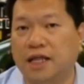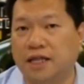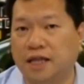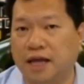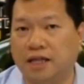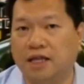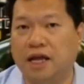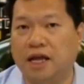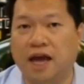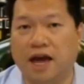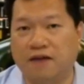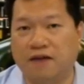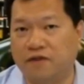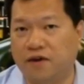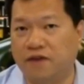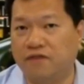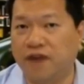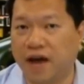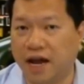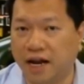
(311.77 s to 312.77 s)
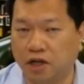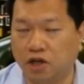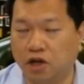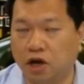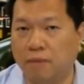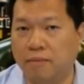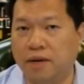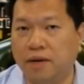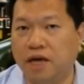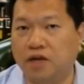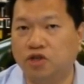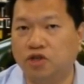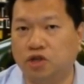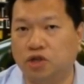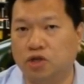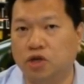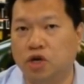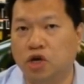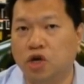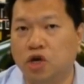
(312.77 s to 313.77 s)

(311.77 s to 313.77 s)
that they have a valid nomination.